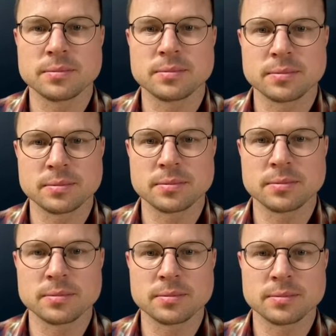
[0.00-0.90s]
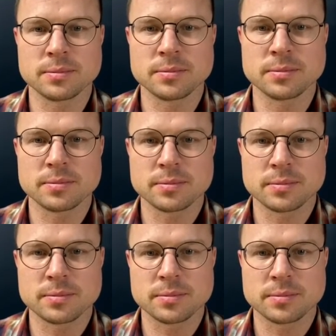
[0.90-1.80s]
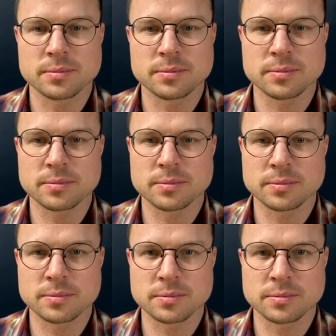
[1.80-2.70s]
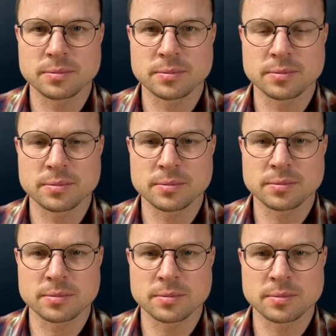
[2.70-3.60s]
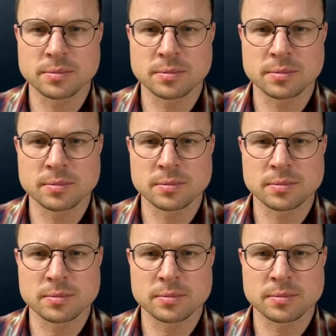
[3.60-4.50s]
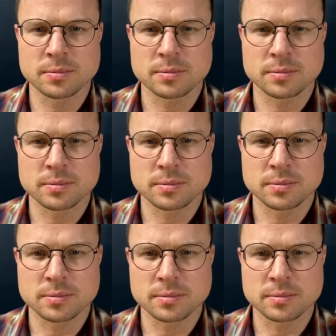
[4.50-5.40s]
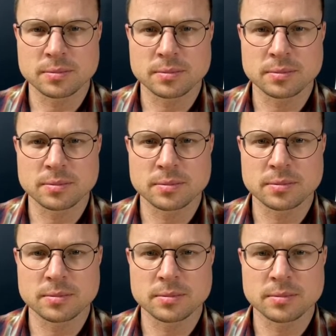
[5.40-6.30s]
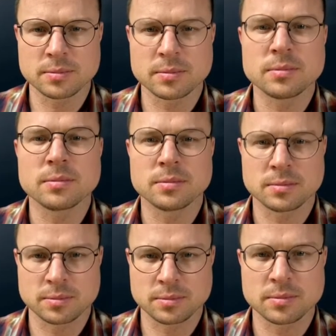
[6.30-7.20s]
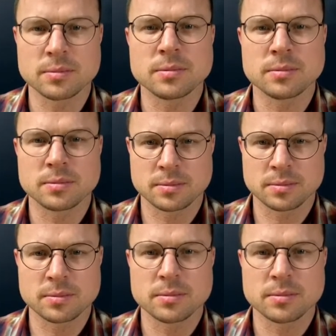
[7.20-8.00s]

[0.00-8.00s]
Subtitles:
[no speech]